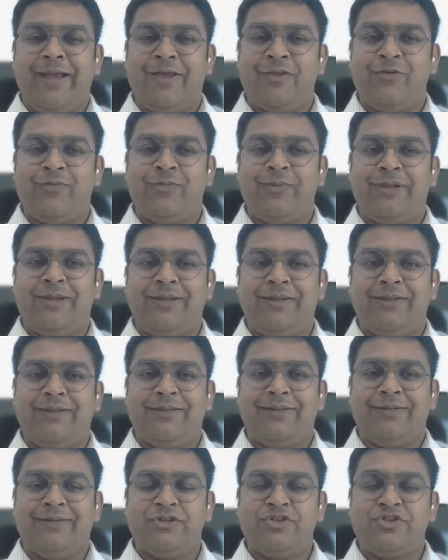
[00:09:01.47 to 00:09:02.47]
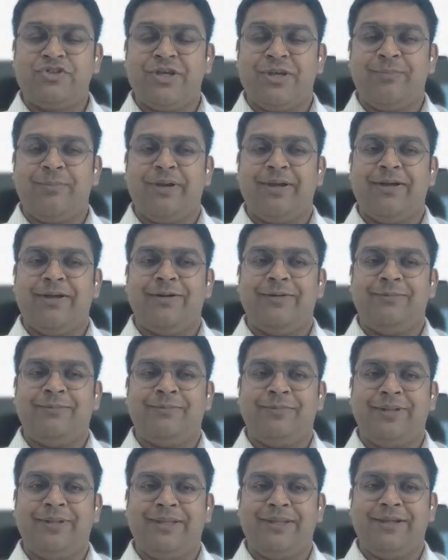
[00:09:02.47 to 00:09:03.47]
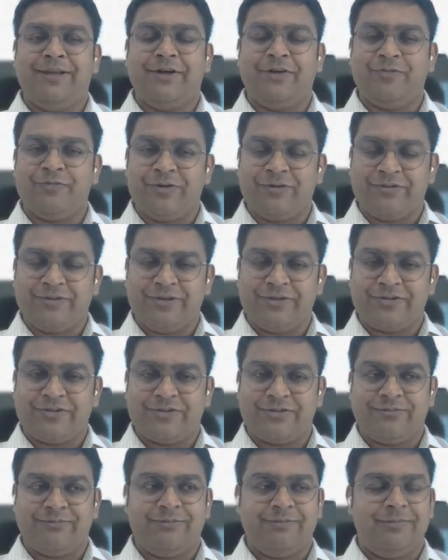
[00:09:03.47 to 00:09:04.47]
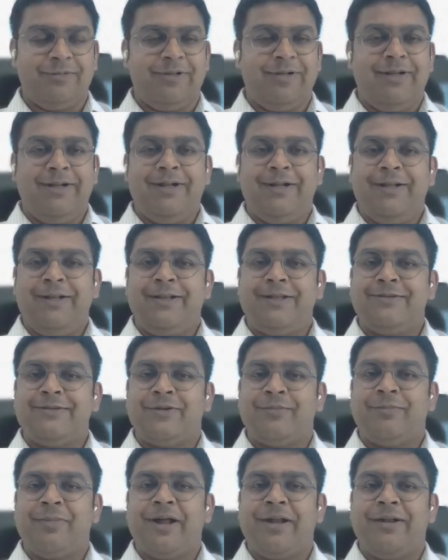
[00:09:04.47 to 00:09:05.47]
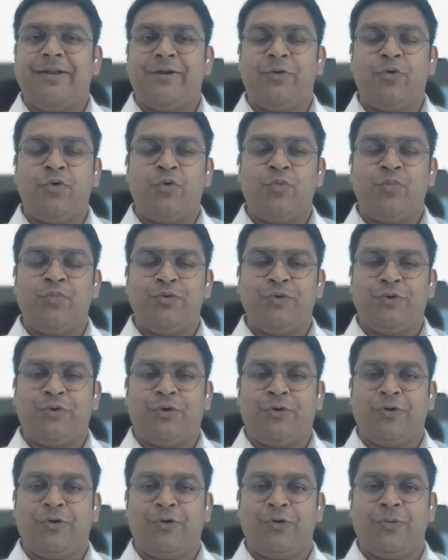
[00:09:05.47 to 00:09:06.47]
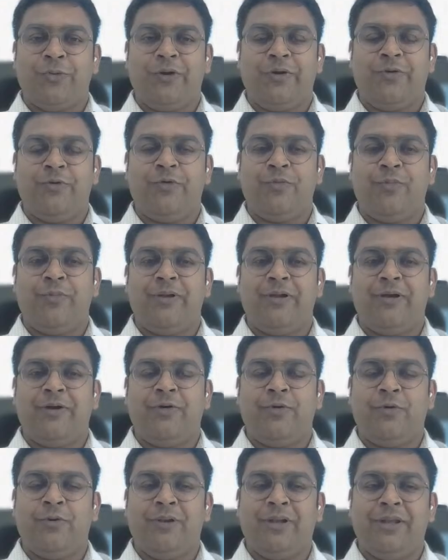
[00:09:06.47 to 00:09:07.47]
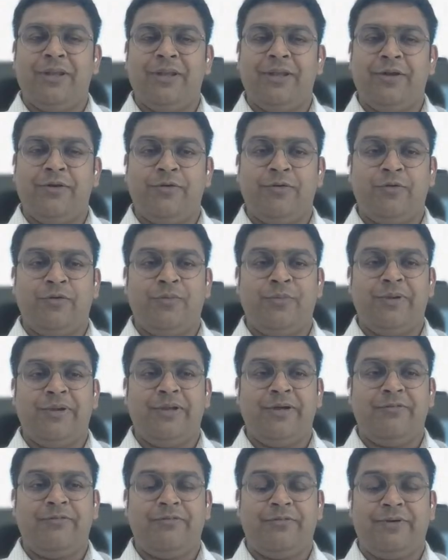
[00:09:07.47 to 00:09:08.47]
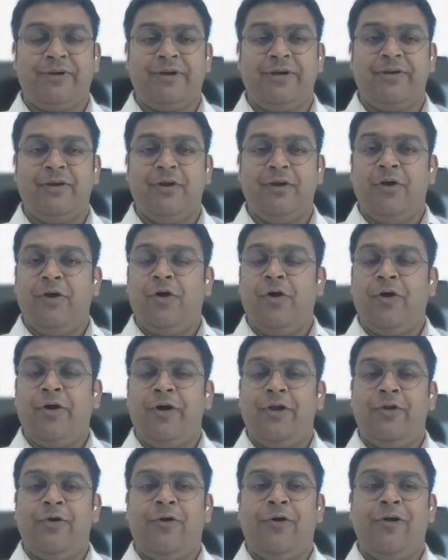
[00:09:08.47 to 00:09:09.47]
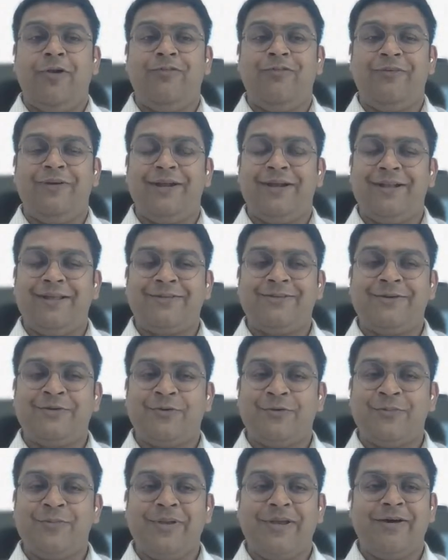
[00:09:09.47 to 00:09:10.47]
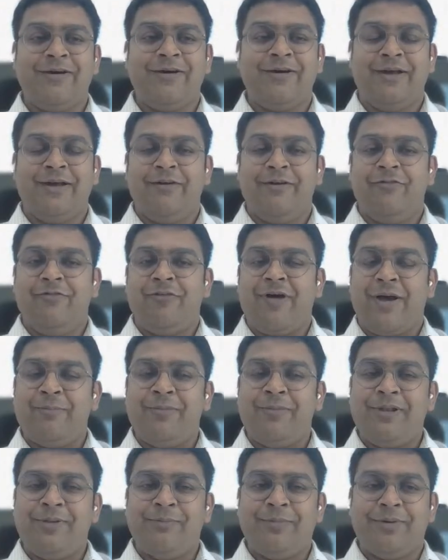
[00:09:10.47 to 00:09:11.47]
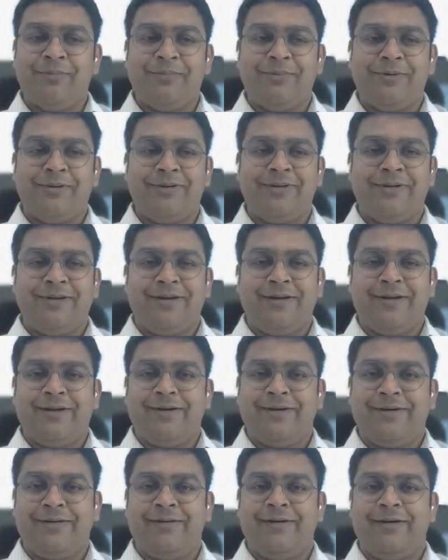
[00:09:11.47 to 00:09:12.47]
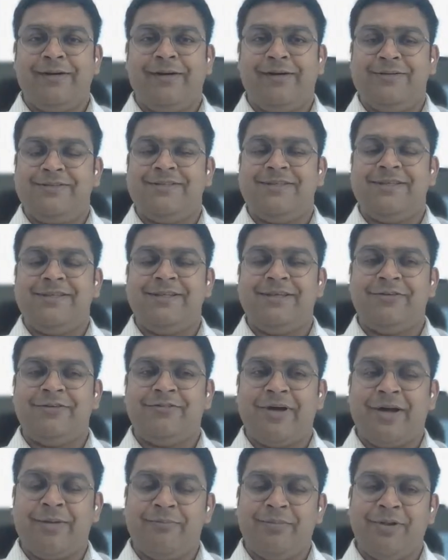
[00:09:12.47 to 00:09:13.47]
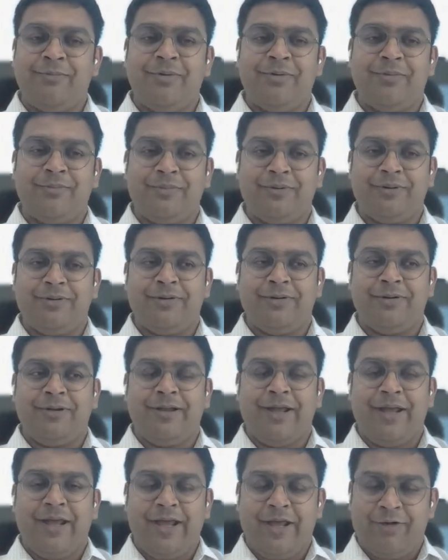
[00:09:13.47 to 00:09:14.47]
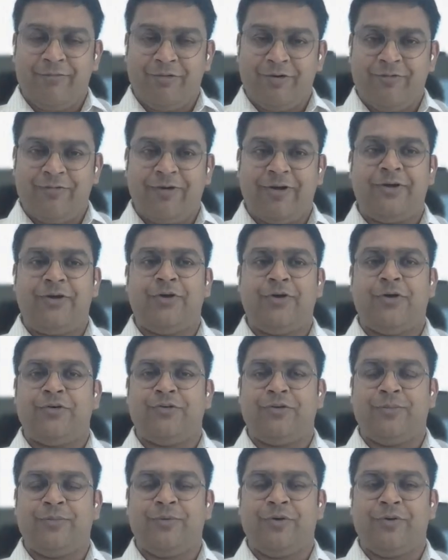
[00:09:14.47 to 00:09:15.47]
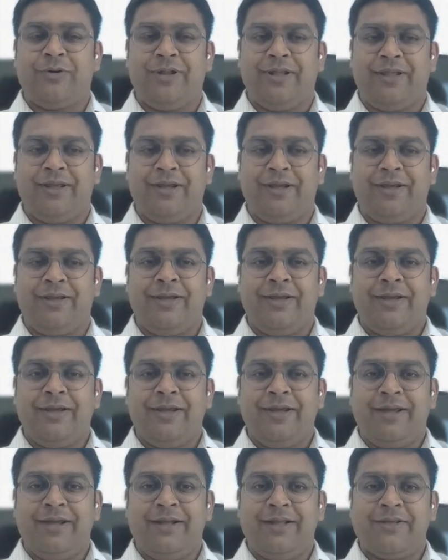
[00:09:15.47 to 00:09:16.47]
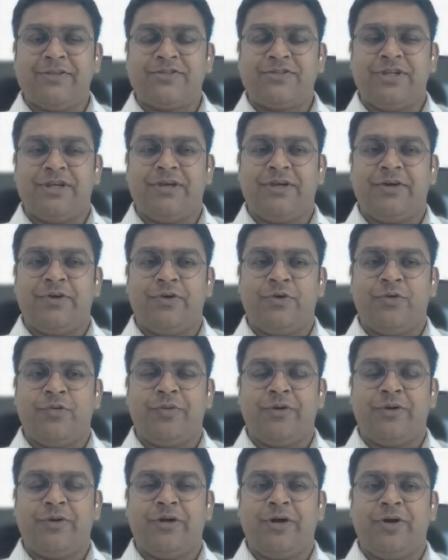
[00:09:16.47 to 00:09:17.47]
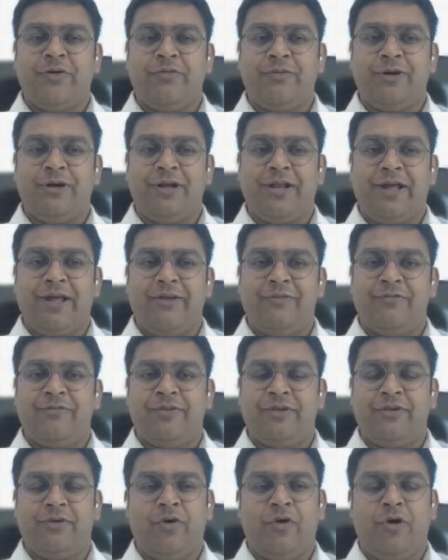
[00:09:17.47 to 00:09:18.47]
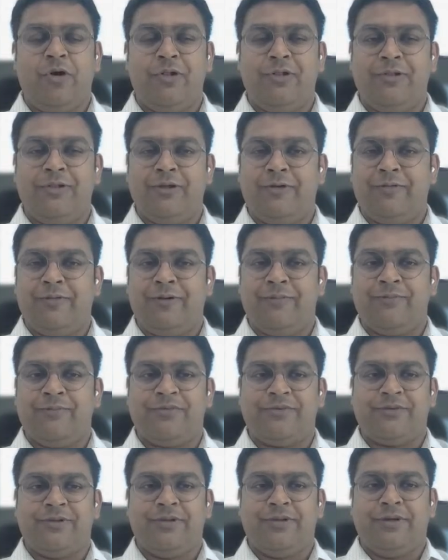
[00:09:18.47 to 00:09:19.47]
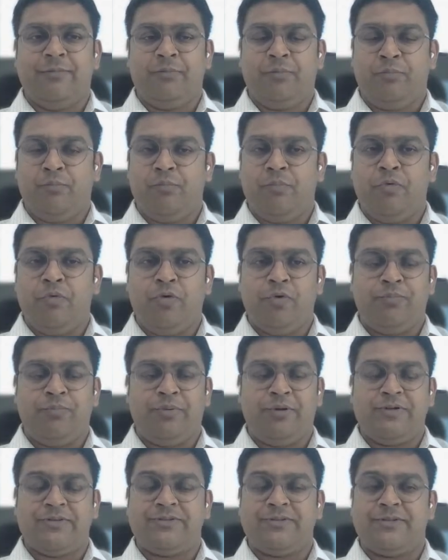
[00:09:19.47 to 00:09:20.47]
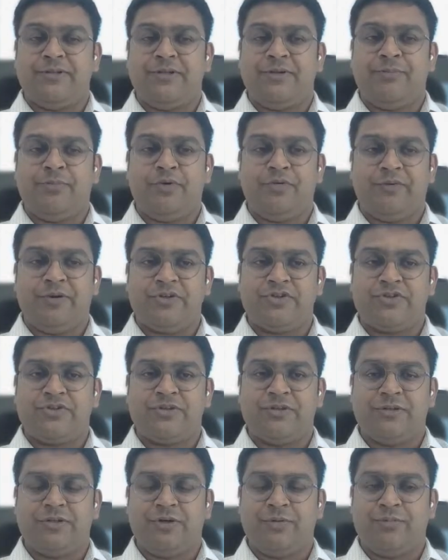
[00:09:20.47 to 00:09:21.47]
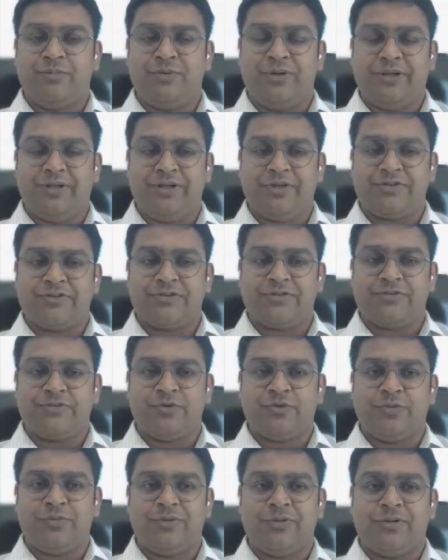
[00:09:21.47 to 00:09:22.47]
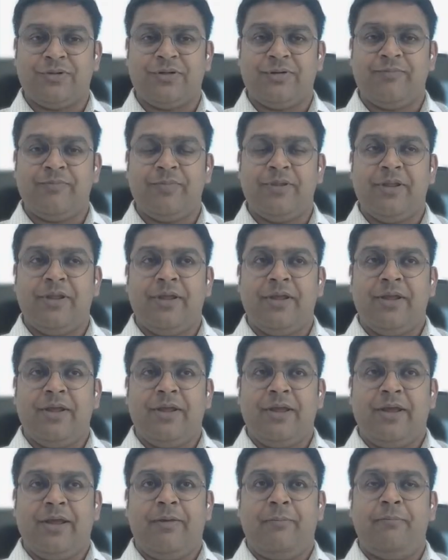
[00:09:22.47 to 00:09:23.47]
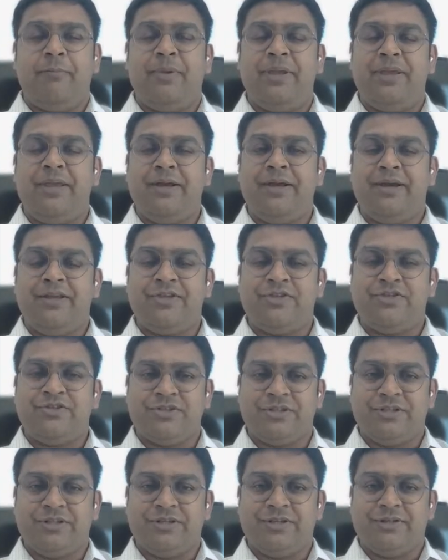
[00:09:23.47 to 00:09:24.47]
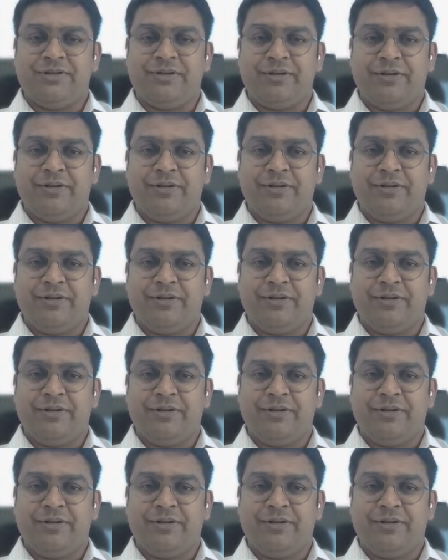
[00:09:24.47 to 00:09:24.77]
has been shaping up the conversation. Doesn't matter whom you talk to. It could be a colleague, it could be a friend, or in all fairness, it could be a family member, a senior family member. Everyone talks about AI. It has taken over our lives in all the realms, both personal, professional communications over it. Being an engineer,